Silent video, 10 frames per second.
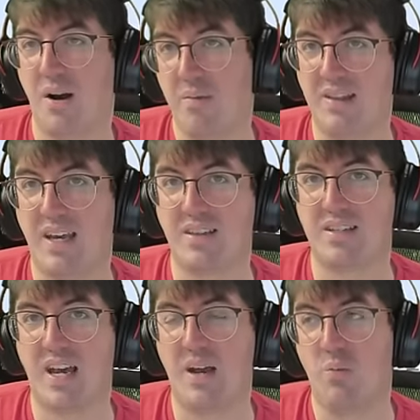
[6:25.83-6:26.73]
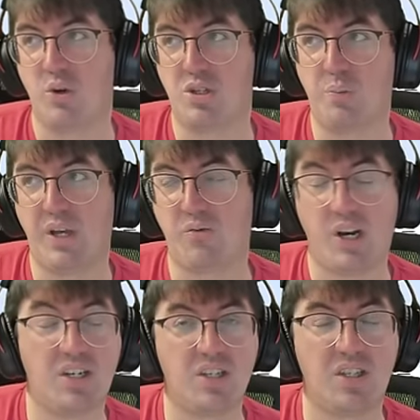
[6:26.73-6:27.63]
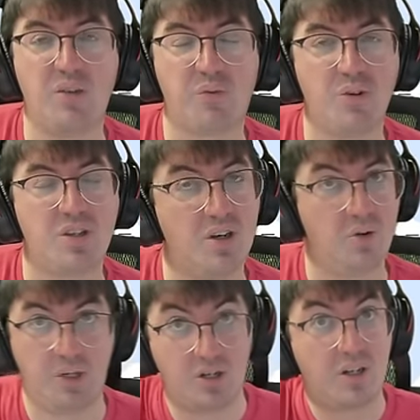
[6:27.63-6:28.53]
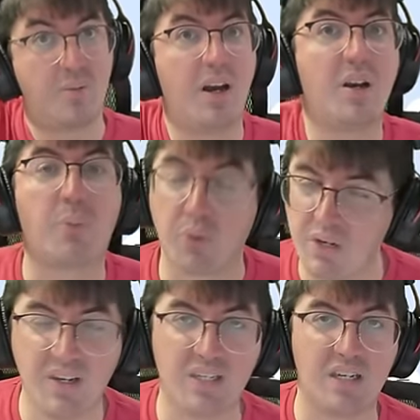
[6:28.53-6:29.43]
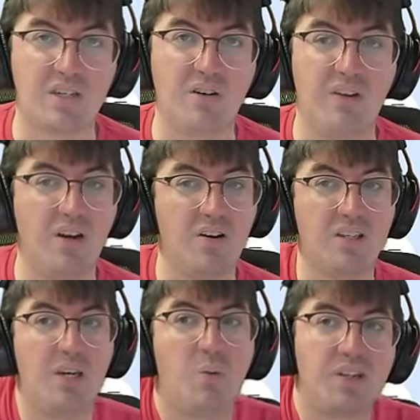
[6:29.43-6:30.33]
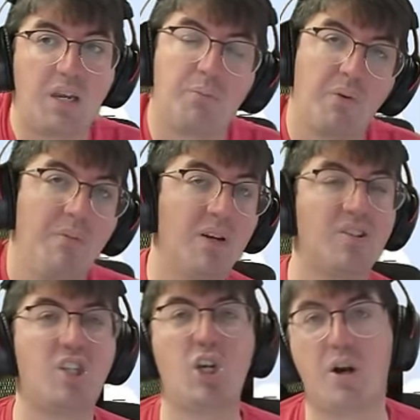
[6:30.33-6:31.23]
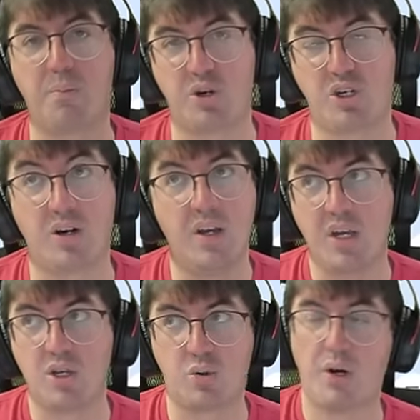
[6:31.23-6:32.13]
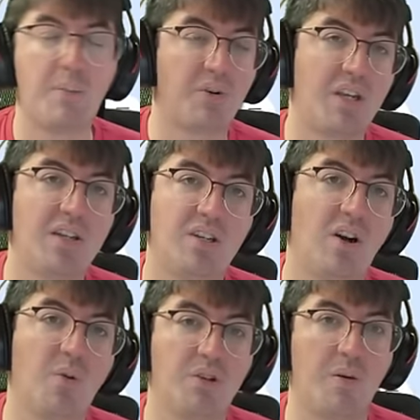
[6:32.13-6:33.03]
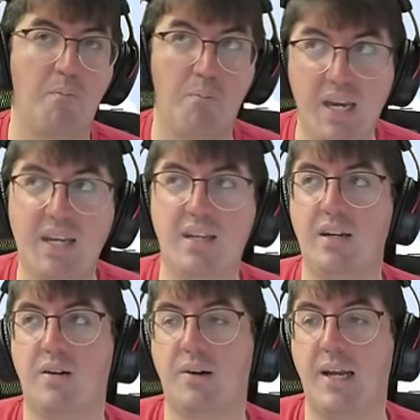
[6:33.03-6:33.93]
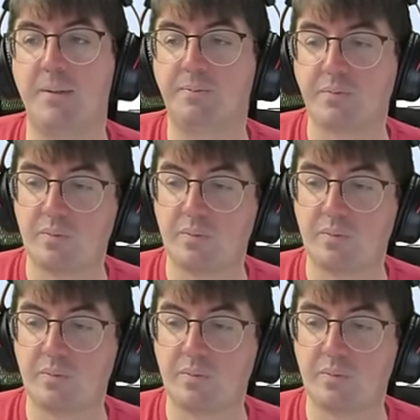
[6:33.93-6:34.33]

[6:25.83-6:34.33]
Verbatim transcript: Aramintha at this time was to play Righteous Thief Roozid, who we talked about in a previous history video because he was a premier CR pusher. 20% CR was a big deal, right?